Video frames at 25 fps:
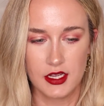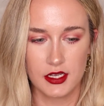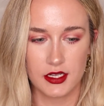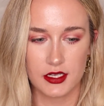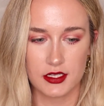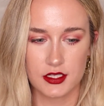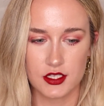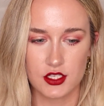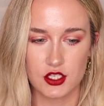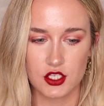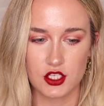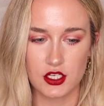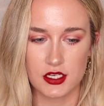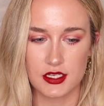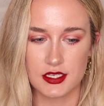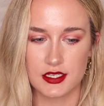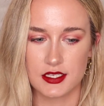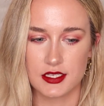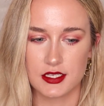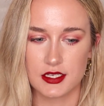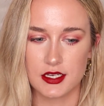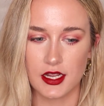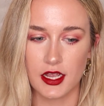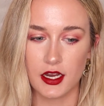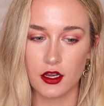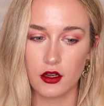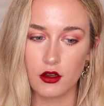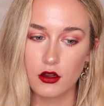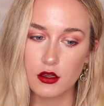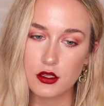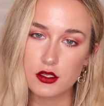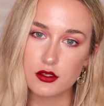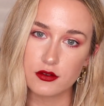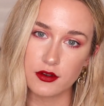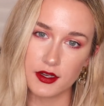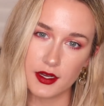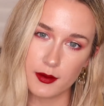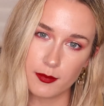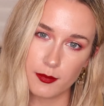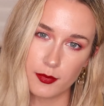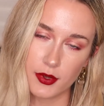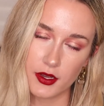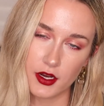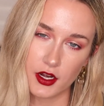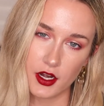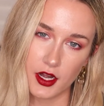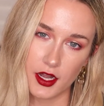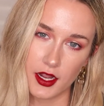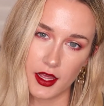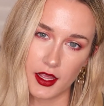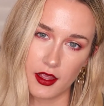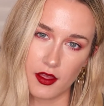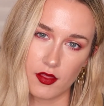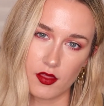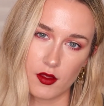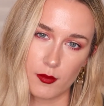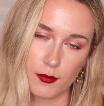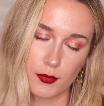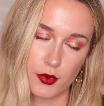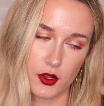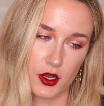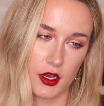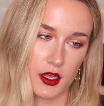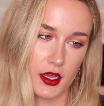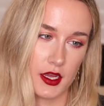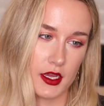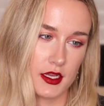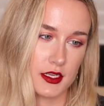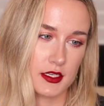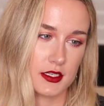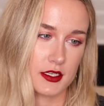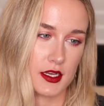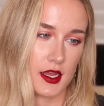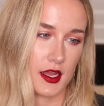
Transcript: It's just, it looks really pretty in the bullet